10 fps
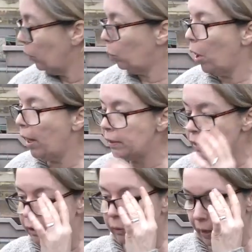what I'll
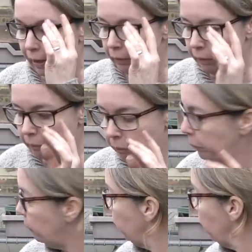do then,
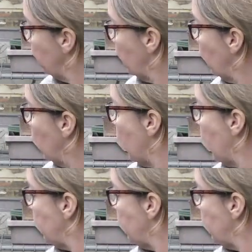I'll